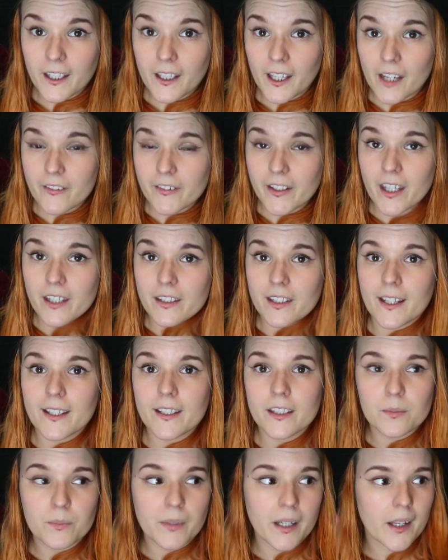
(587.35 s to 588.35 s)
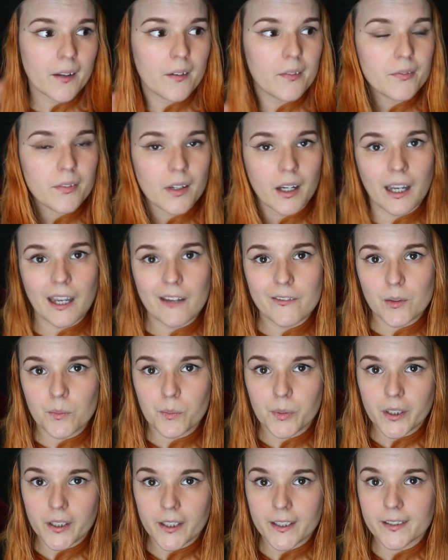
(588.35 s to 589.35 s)
you have it, that is my 5
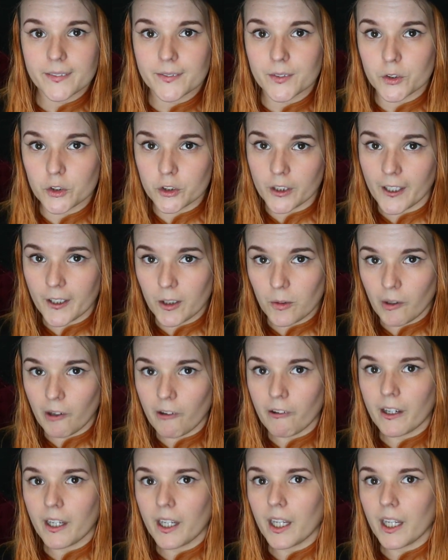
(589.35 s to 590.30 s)
books for January.